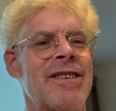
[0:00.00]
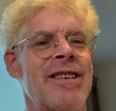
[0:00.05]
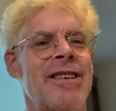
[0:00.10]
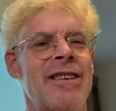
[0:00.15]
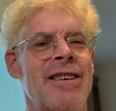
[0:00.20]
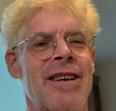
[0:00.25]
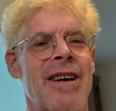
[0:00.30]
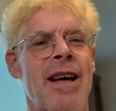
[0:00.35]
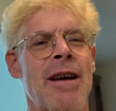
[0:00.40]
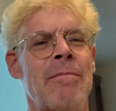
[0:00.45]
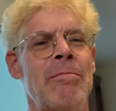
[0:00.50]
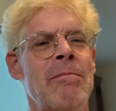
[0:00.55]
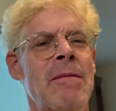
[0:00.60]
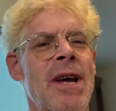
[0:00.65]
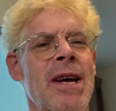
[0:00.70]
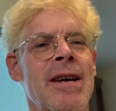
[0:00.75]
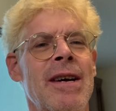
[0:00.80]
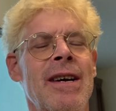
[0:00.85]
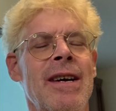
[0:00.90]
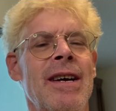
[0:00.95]
here, and
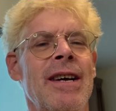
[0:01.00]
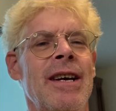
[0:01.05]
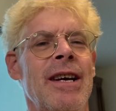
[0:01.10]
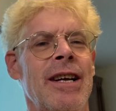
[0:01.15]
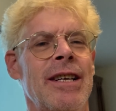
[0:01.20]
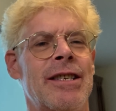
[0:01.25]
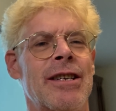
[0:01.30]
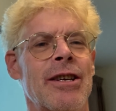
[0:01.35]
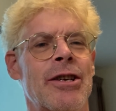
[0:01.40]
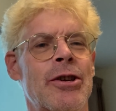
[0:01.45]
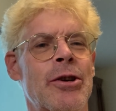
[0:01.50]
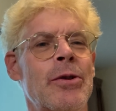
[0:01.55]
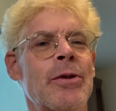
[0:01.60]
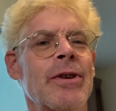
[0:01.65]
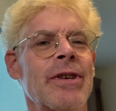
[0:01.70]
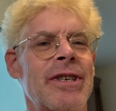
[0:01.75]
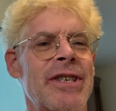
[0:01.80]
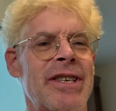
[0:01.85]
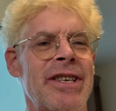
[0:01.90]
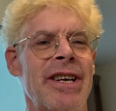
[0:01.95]
it's a
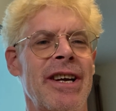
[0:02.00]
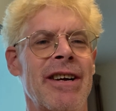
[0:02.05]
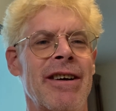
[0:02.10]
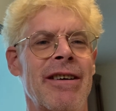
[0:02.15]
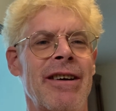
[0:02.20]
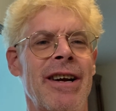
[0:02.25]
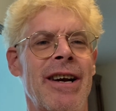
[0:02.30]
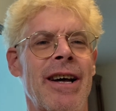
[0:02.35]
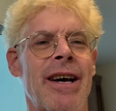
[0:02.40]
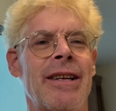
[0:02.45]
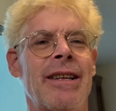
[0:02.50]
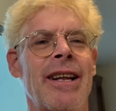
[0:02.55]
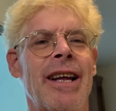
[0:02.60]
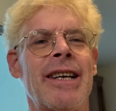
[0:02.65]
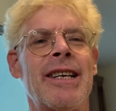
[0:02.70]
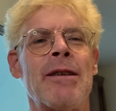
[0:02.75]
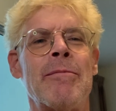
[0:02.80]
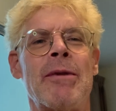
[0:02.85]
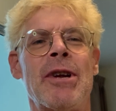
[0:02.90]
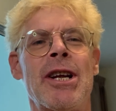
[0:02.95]
touristy area, and I'd
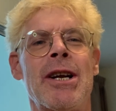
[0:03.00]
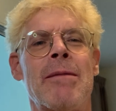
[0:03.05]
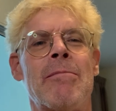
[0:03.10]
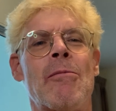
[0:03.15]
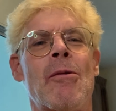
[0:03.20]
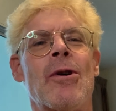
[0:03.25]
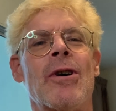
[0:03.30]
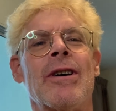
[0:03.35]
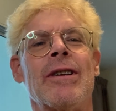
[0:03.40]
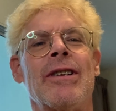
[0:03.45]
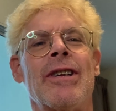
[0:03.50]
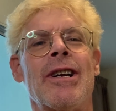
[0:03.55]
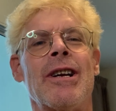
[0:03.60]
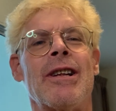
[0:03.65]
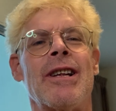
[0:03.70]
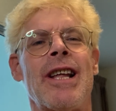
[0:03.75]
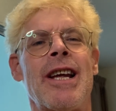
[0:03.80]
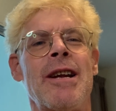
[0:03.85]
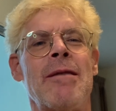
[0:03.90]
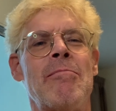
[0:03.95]
like to be in a more
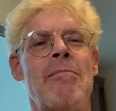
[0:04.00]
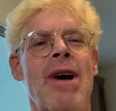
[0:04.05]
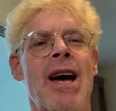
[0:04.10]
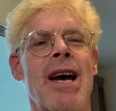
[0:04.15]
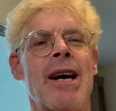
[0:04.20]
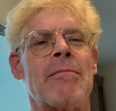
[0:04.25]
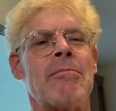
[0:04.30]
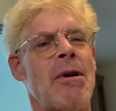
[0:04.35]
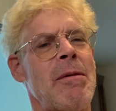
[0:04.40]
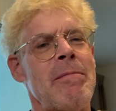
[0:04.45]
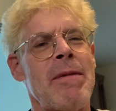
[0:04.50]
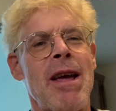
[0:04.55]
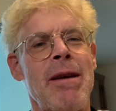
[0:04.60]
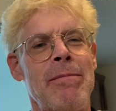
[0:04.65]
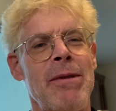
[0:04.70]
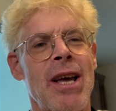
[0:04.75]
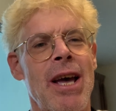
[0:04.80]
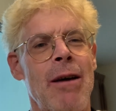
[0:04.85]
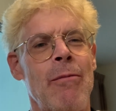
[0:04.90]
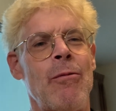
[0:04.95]
little laid back, but
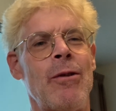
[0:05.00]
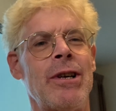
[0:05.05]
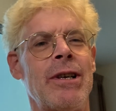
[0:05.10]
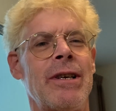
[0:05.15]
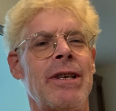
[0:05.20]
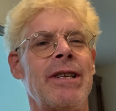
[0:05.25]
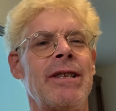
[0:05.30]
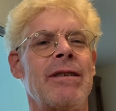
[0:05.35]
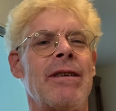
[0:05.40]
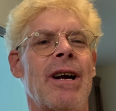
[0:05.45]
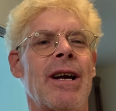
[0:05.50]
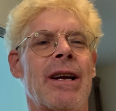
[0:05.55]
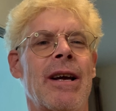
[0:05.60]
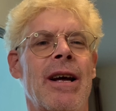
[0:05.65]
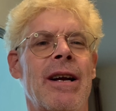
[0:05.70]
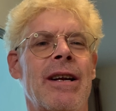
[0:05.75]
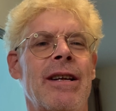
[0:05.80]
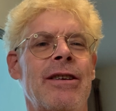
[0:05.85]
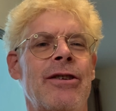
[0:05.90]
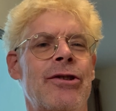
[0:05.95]
maybe I wouldn't either. I
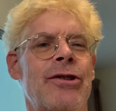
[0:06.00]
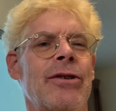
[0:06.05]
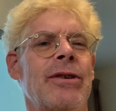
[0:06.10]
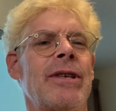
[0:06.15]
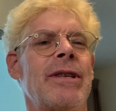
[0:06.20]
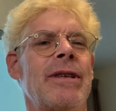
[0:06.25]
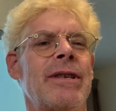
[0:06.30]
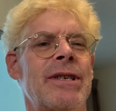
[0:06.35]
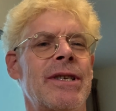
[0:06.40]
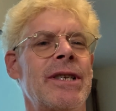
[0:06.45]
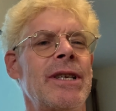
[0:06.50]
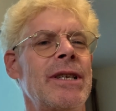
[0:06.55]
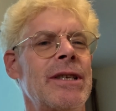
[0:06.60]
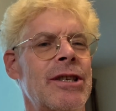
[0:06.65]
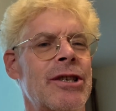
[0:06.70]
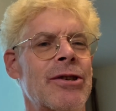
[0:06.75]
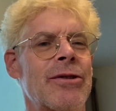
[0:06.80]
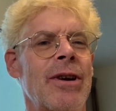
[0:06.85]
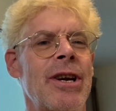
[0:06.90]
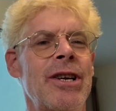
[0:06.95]
kind of enjoy
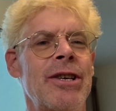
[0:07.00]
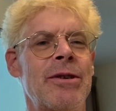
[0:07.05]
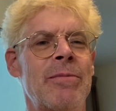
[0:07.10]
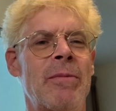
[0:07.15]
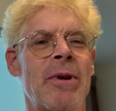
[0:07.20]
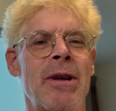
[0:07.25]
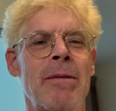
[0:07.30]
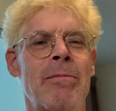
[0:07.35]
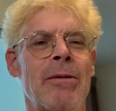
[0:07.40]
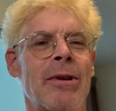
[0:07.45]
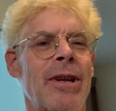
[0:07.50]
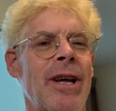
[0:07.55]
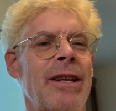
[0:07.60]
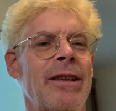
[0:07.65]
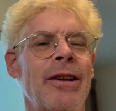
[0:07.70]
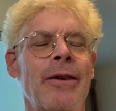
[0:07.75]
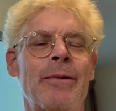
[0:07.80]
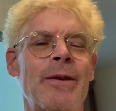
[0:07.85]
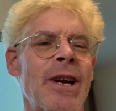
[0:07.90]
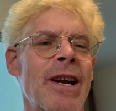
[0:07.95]
seeing strange people. I
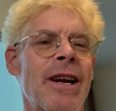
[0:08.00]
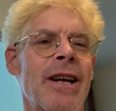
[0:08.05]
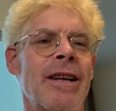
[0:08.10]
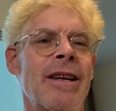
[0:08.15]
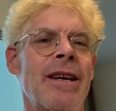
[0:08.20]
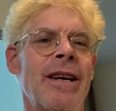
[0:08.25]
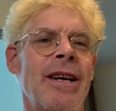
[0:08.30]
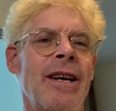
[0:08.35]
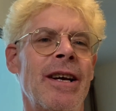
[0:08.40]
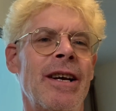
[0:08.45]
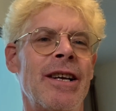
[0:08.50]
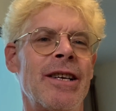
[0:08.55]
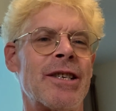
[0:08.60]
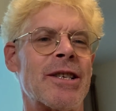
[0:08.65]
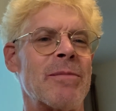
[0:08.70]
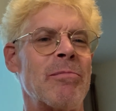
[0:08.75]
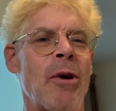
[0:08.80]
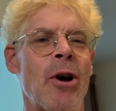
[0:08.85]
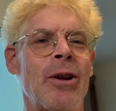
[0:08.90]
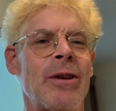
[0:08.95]
lived in a
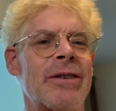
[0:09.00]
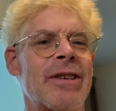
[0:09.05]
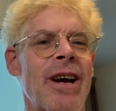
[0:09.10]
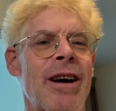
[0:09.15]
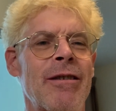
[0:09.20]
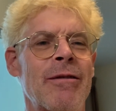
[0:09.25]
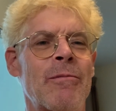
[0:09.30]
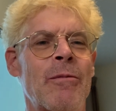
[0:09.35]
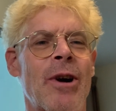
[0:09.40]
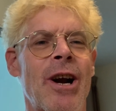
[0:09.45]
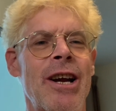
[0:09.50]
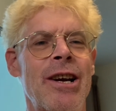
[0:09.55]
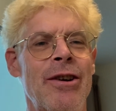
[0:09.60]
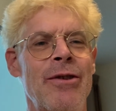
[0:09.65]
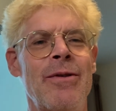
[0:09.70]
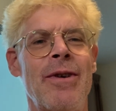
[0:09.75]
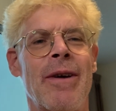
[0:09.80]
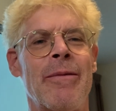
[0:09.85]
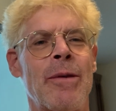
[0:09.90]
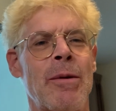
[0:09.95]
small town where I
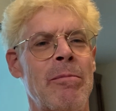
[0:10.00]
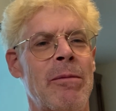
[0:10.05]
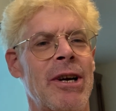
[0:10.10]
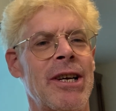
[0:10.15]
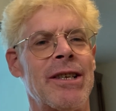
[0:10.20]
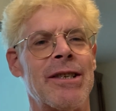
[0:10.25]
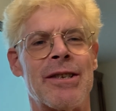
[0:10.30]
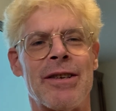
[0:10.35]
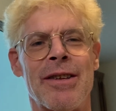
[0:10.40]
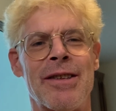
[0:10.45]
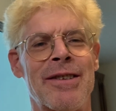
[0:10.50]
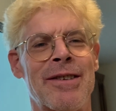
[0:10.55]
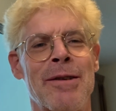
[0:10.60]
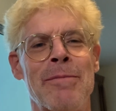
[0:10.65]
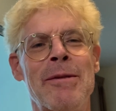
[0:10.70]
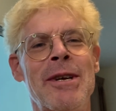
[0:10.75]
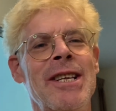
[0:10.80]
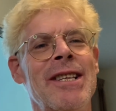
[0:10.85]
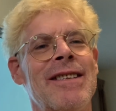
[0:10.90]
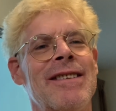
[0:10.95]
knew everybody. So to
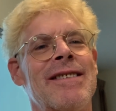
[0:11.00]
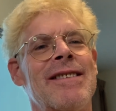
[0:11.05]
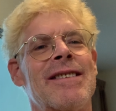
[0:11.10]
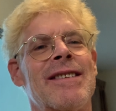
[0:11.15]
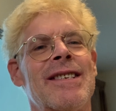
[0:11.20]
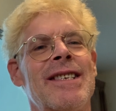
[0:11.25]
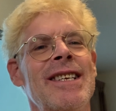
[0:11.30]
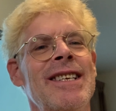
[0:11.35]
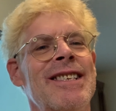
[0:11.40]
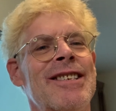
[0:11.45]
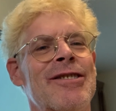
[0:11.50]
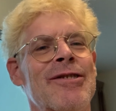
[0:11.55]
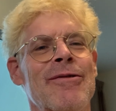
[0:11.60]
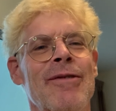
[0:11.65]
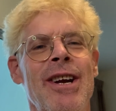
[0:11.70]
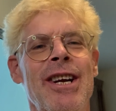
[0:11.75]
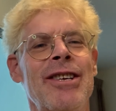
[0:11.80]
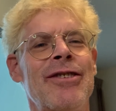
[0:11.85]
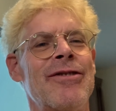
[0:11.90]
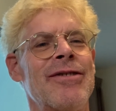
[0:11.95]
me, seeing
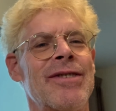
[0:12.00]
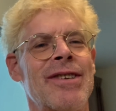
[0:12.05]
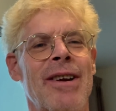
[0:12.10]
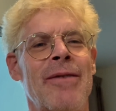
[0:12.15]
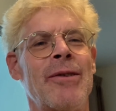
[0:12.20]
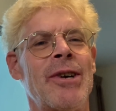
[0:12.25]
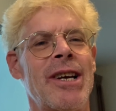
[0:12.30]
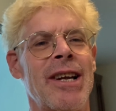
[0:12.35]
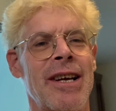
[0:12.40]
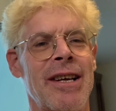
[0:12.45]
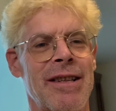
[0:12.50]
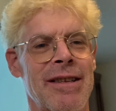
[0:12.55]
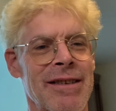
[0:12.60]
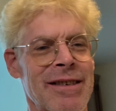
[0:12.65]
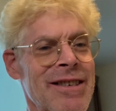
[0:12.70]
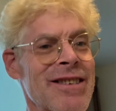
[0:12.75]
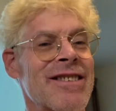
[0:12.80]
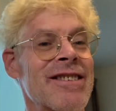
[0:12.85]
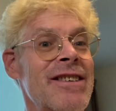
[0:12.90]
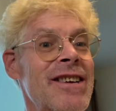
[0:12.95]
strangers every day,
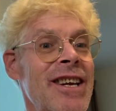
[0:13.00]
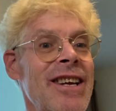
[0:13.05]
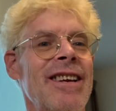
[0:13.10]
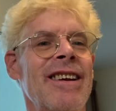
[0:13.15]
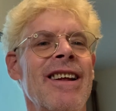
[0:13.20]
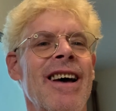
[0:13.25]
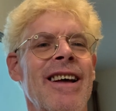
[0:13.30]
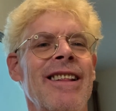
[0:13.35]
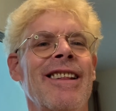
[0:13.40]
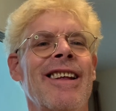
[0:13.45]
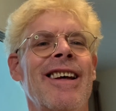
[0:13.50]
this is neat. I